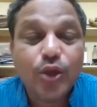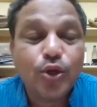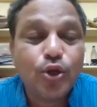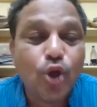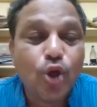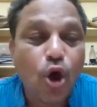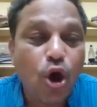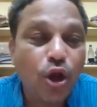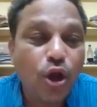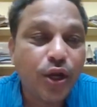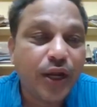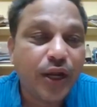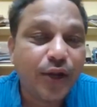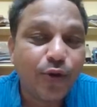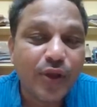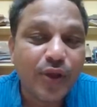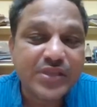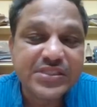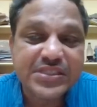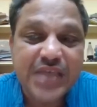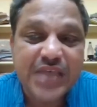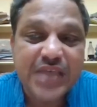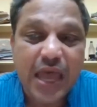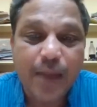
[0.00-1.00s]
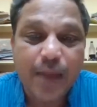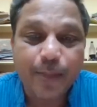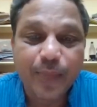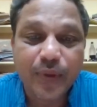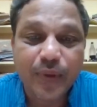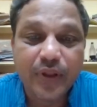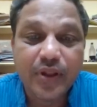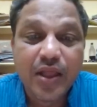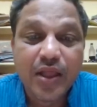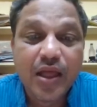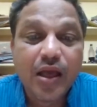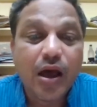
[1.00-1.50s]
drawn into a
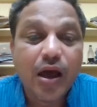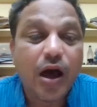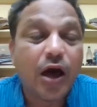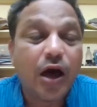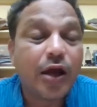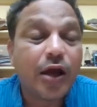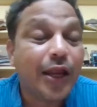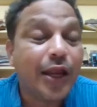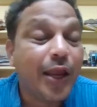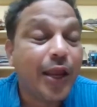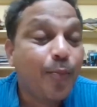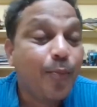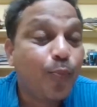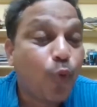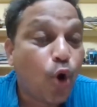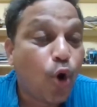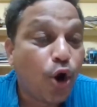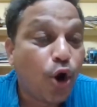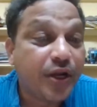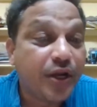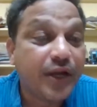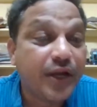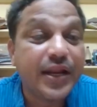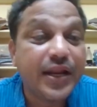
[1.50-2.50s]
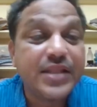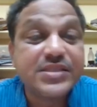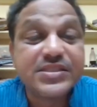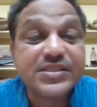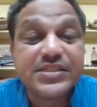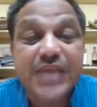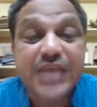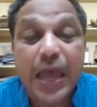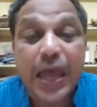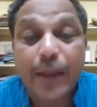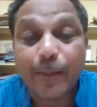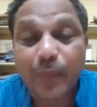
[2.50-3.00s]
sample are important in
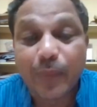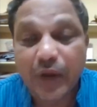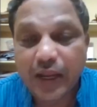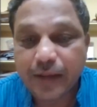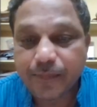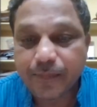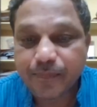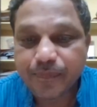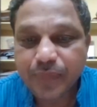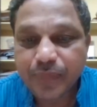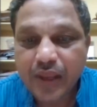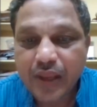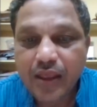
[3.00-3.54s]
sampling.